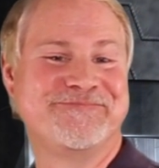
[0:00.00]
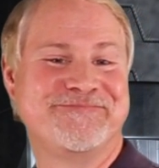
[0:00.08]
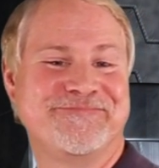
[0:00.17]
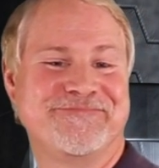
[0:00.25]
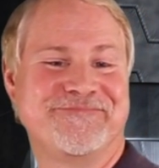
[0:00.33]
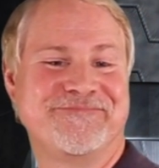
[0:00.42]

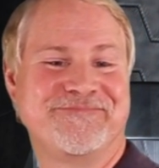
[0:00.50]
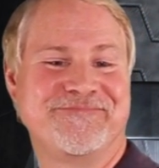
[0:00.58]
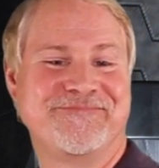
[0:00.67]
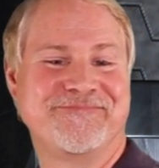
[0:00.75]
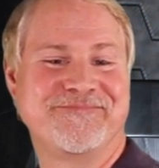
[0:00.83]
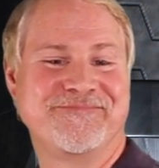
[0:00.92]

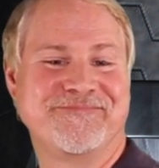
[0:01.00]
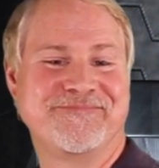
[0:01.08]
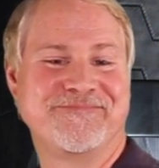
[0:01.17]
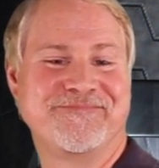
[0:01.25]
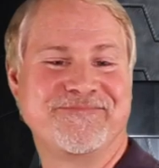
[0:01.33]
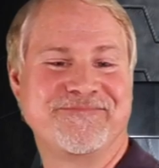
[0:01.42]

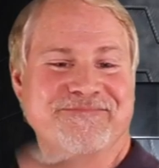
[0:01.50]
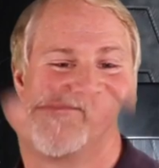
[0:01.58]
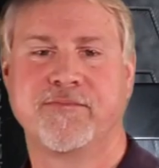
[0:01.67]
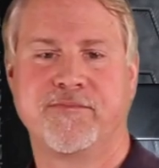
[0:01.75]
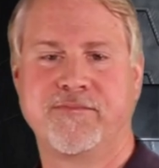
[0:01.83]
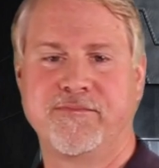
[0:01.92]

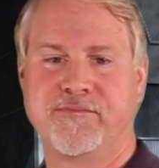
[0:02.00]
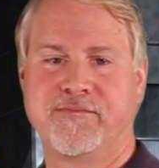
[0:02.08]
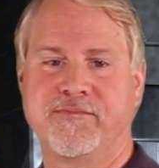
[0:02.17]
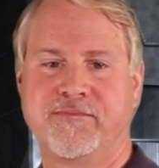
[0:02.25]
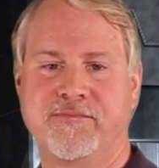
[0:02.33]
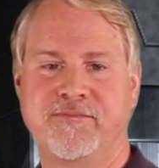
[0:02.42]
[no speech]